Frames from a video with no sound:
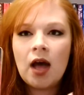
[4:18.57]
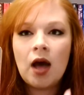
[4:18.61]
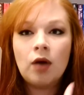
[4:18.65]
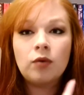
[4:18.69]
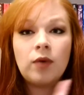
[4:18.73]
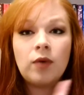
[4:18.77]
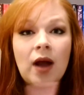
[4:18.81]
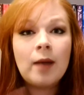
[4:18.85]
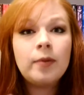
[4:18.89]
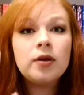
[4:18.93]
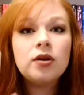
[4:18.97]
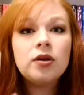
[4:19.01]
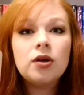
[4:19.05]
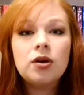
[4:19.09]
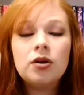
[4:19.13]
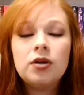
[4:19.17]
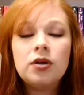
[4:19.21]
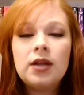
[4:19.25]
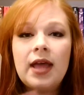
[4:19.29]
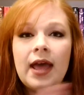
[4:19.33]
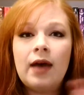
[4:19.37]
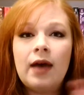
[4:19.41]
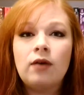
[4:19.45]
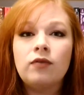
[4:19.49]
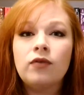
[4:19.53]
Robin could
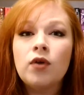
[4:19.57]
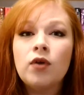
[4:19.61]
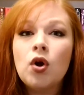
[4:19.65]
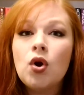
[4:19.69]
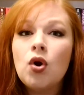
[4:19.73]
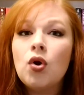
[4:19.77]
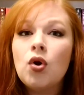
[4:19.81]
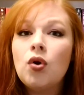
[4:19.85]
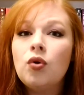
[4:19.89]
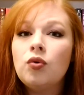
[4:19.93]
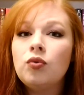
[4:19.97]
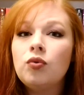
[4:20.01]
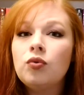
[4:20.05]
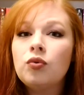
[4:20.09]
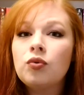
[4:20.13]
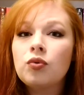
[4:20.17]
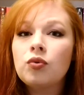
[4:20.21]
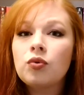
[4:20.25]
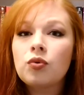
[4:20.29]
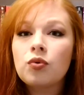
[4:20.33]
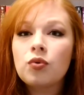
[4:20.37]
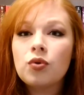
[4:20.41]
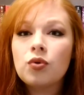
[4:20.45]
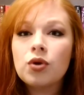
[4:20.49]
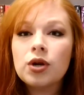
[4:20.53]
have
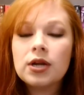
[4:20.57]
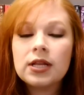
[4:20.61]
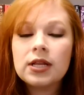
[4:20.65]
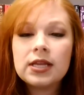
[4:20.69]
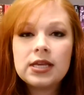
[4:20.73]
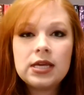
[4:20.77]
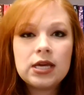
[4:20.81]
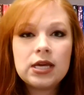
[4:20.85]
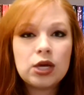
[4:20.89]
really